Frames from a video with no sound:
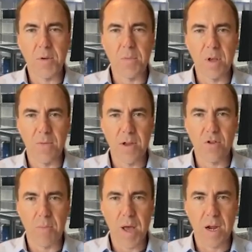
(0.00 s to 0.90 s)
to be a
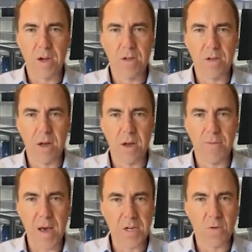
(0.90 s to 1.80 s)
venture-backed
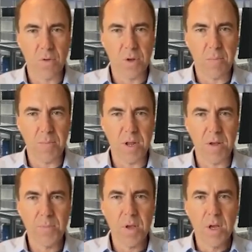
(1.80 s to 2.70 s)
fast growth company.